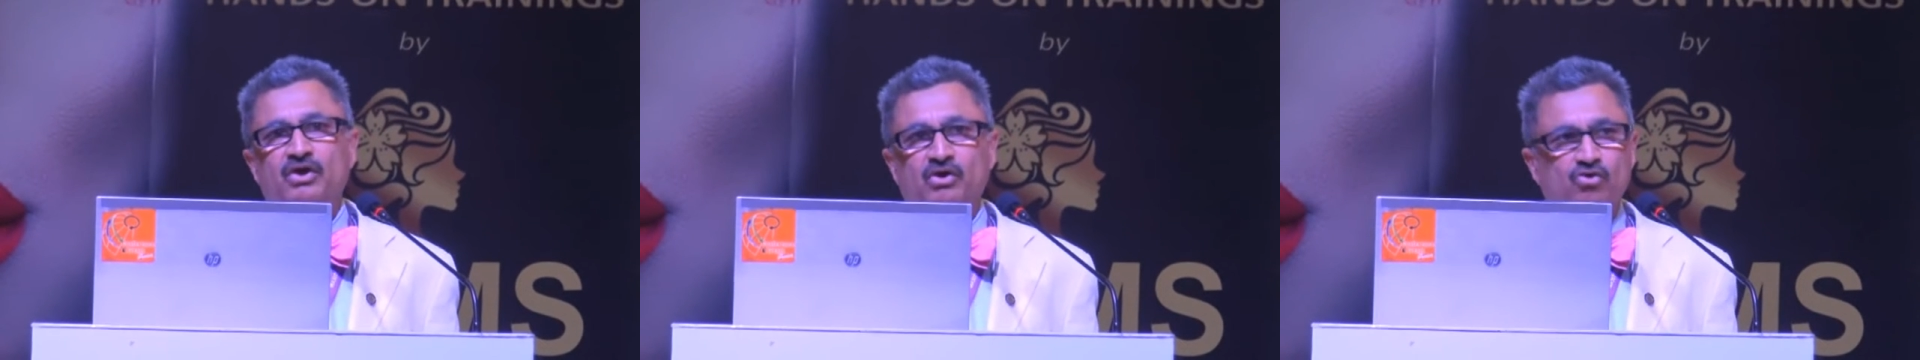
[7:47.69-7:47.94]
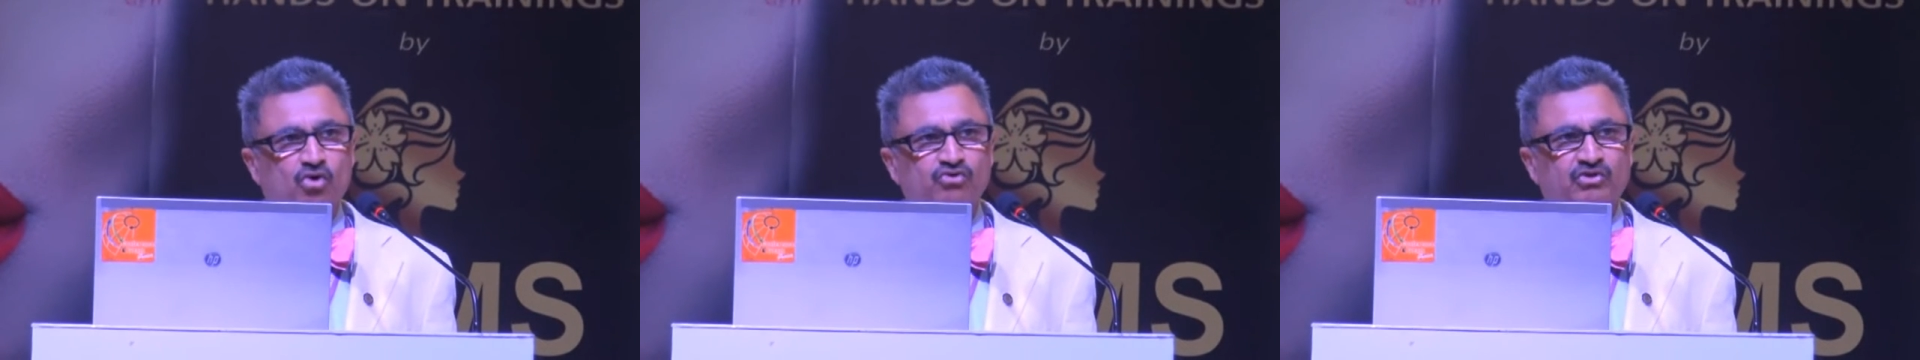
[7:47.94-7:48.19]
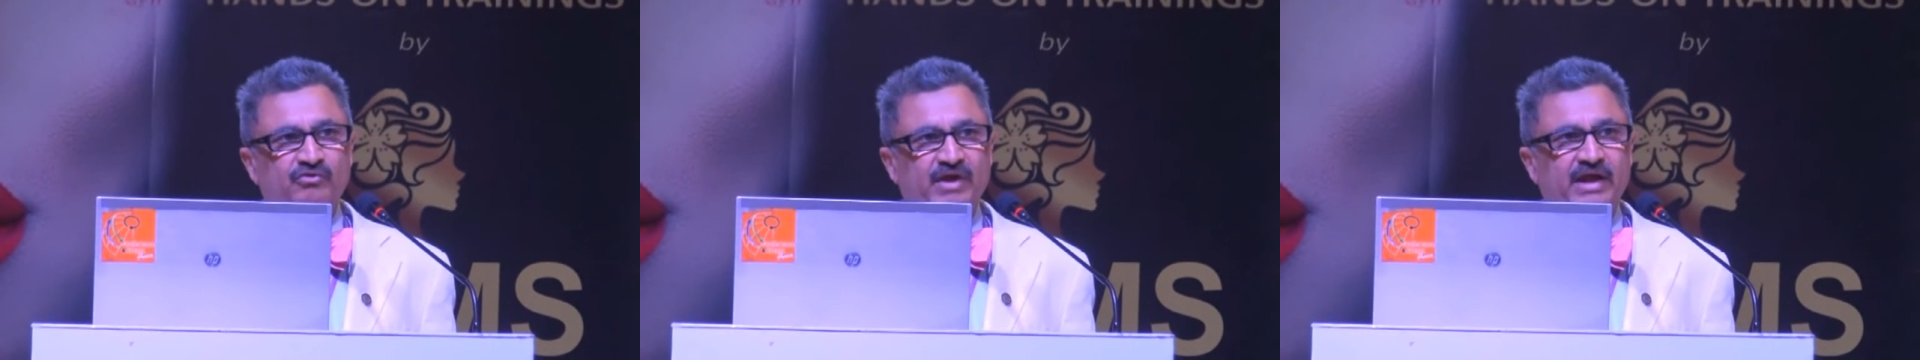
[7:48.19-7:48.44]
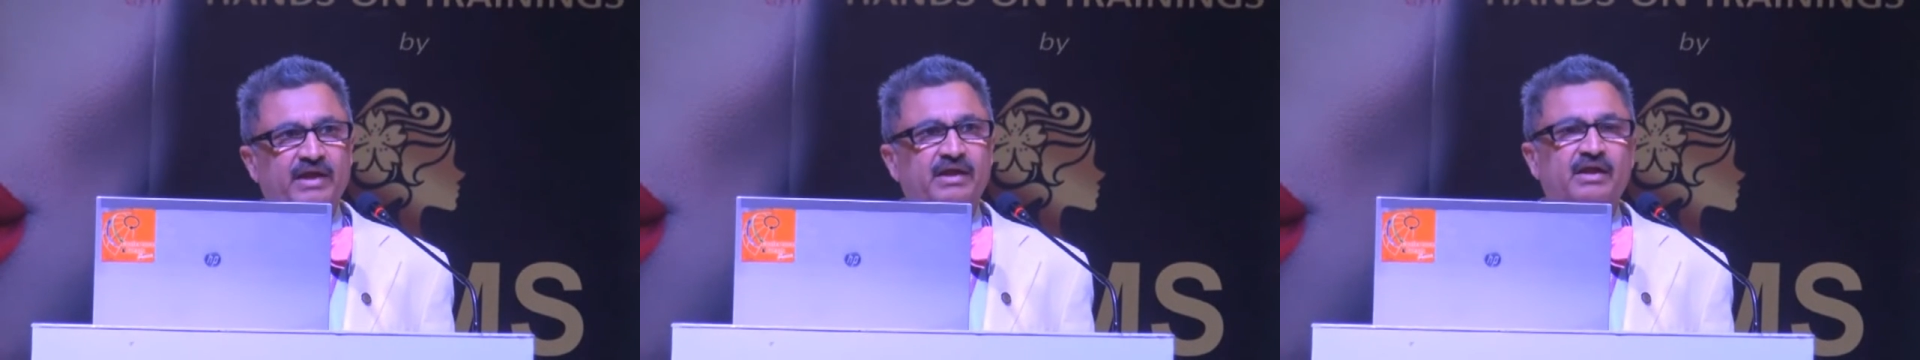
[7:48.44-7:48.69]
It goes
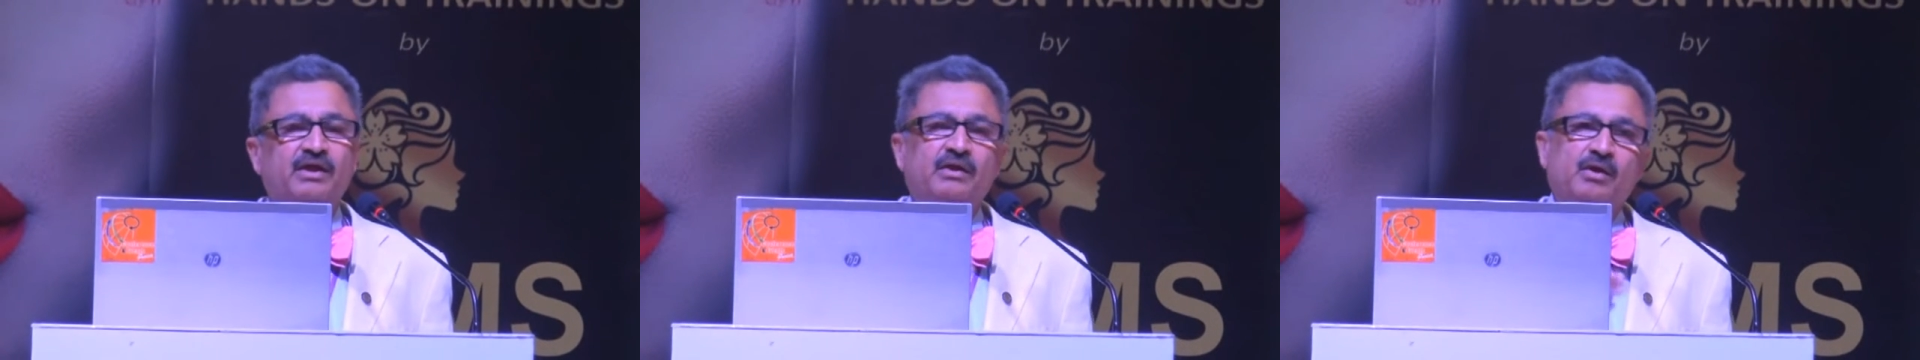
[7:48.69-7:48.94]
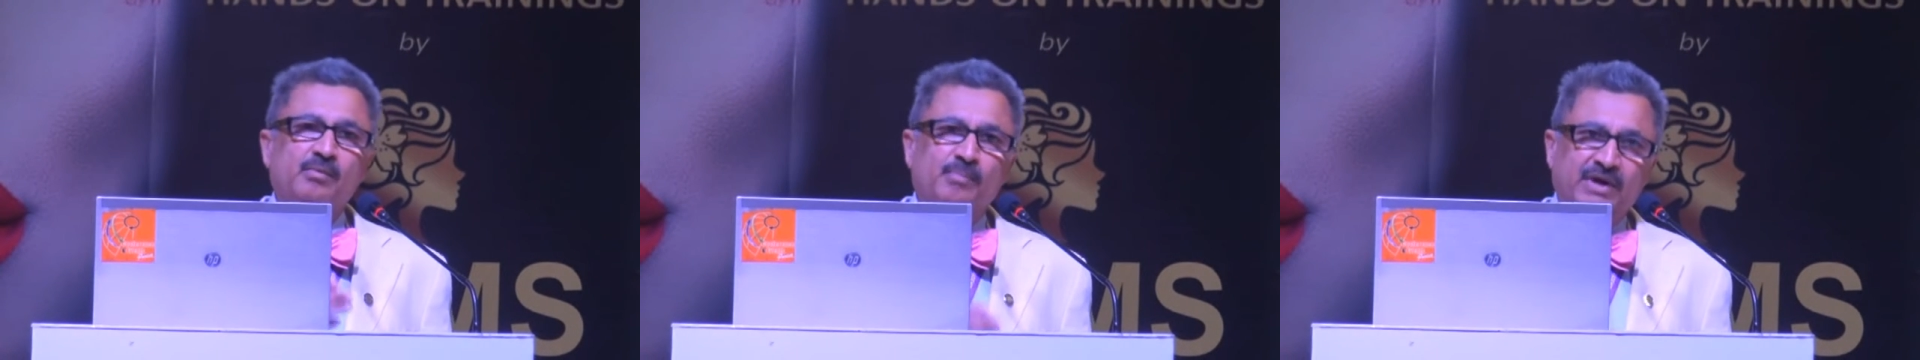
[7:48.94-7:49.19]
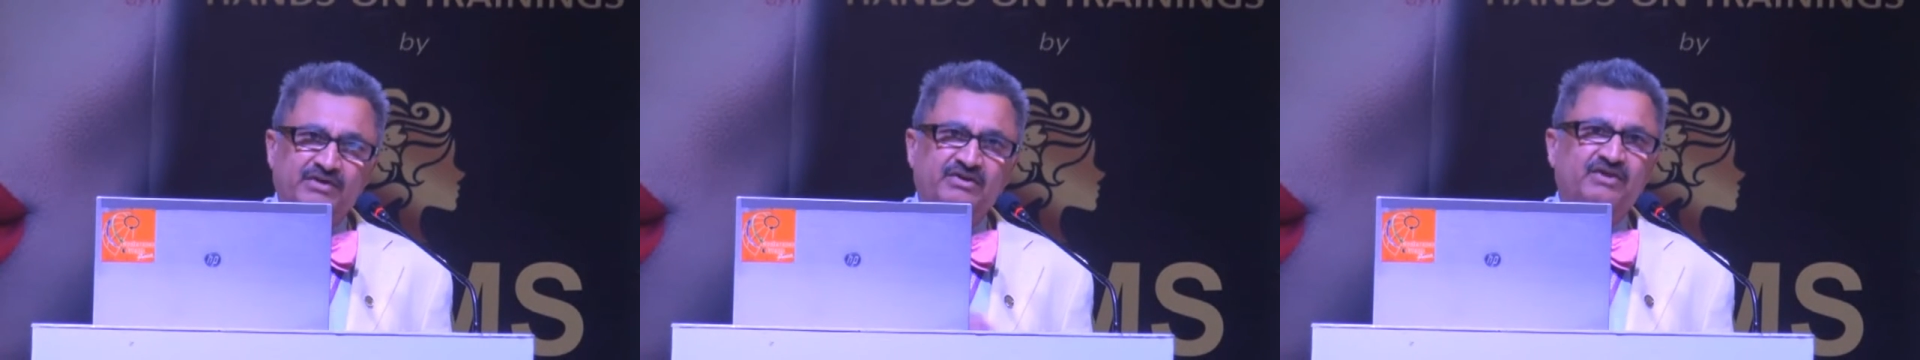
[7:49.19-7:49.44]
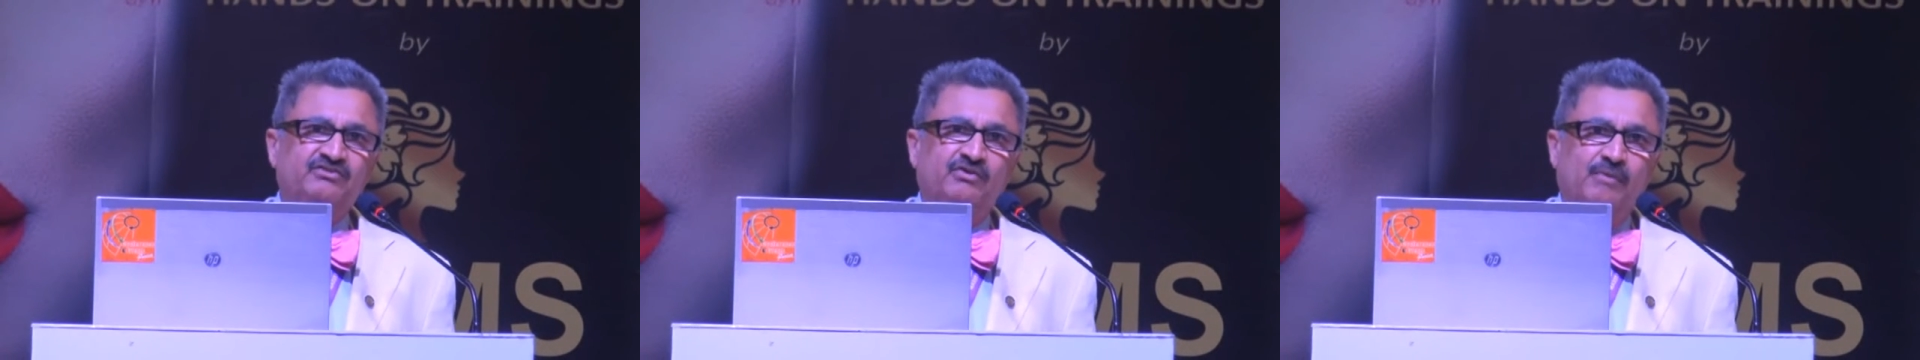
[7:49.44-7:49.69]
away, but it
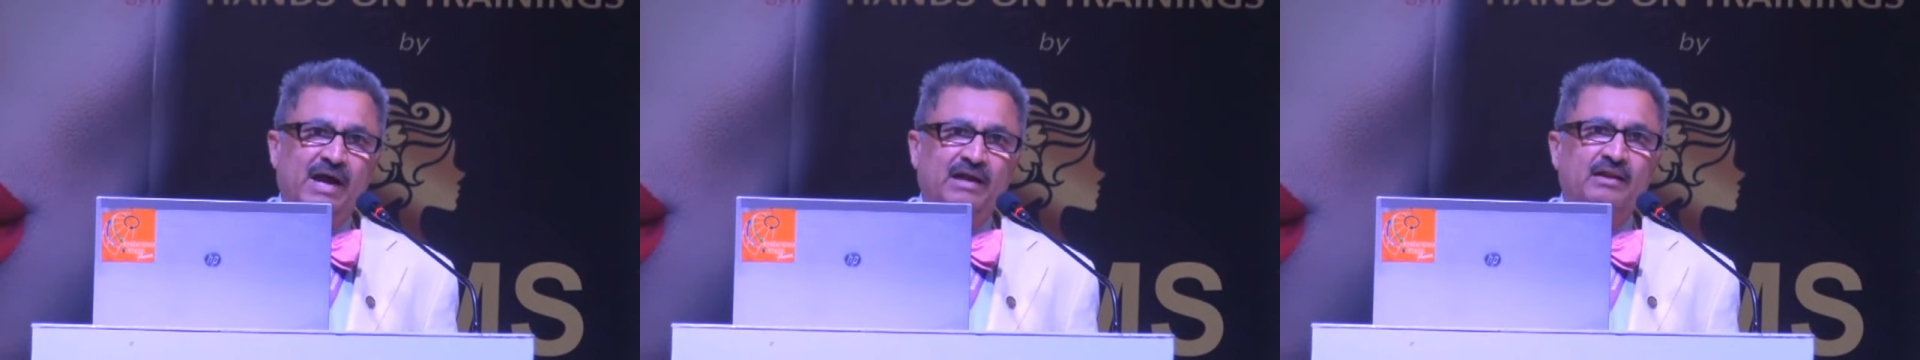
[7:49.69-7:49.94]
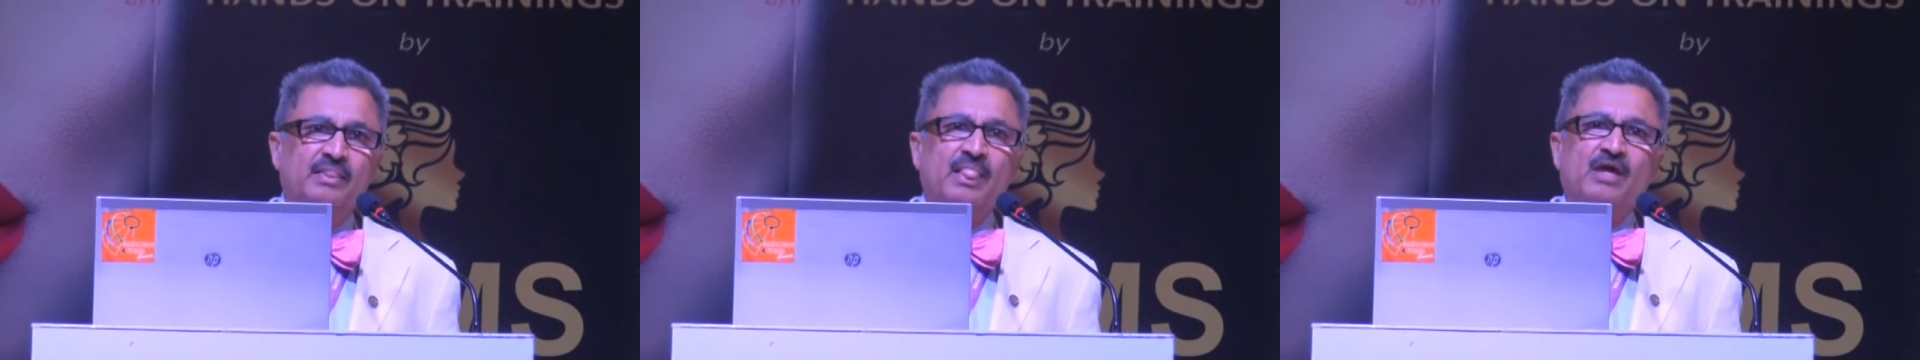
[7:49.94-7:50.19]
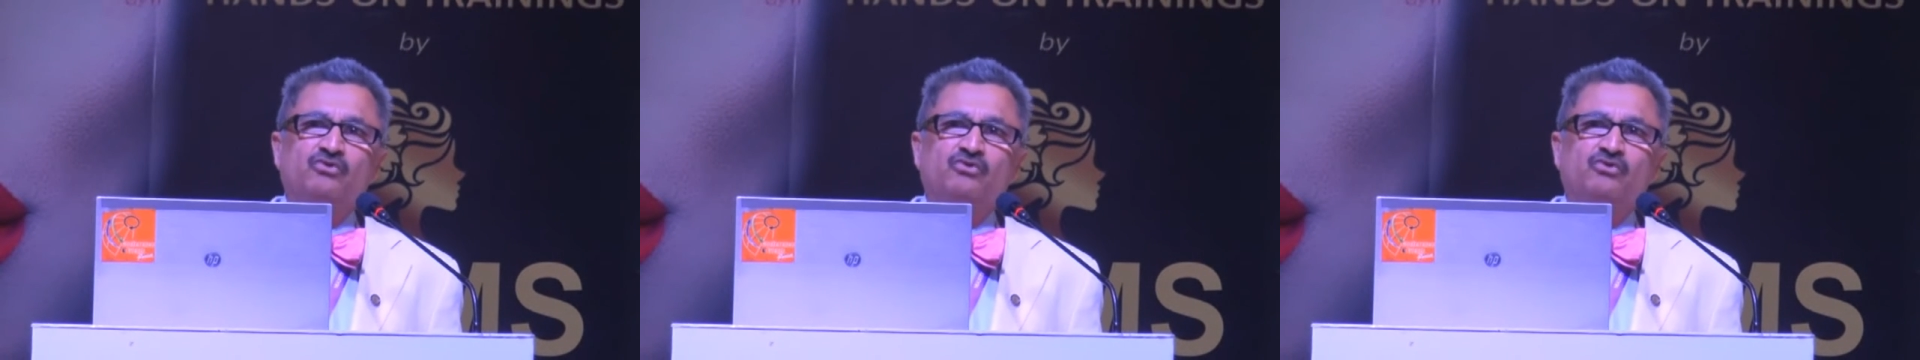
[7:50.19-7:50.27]
takes a while.